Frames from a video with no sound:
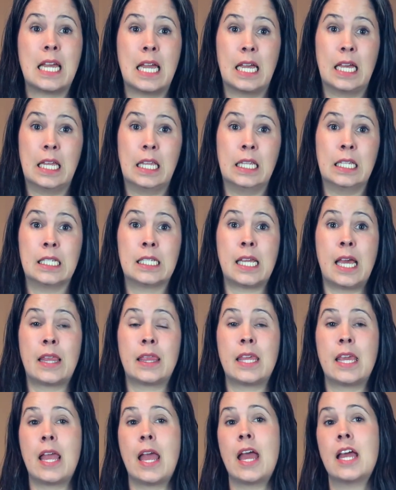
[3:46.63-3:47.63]
L's at
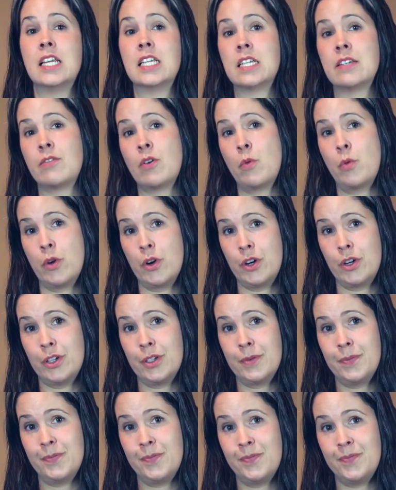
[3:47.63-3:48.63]
the end of a word.